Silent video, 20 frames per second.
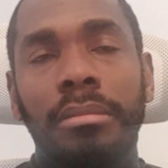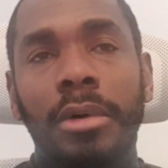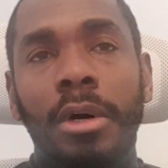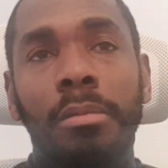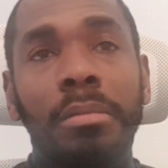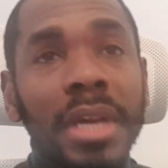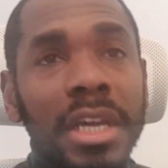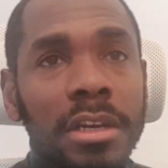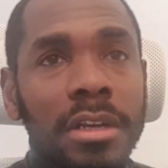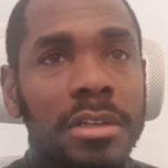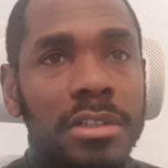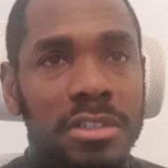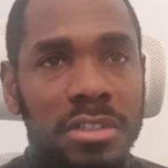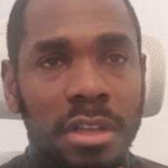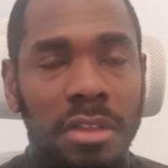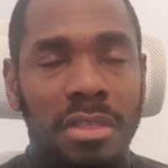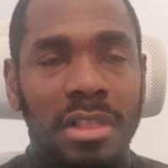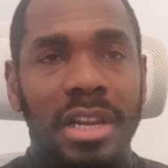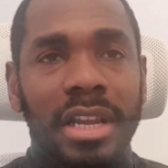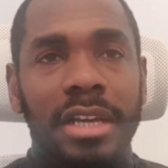opinions
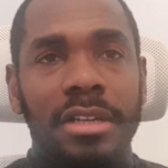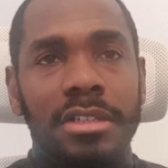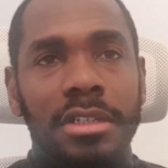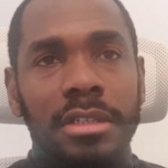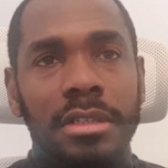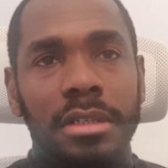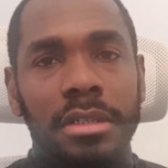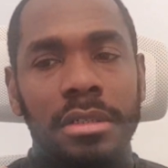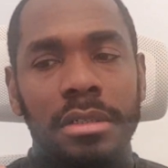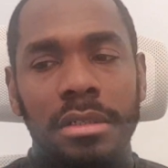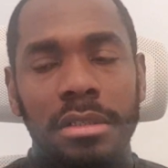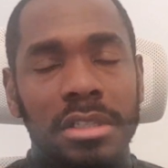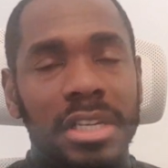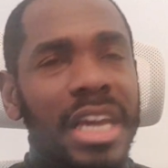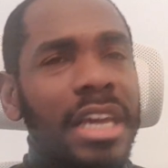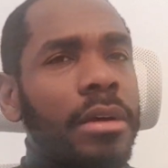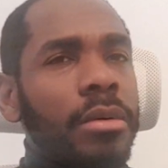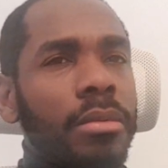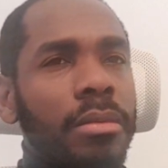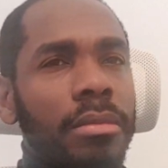nonetheless, and
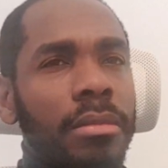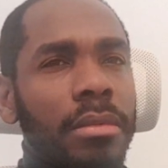take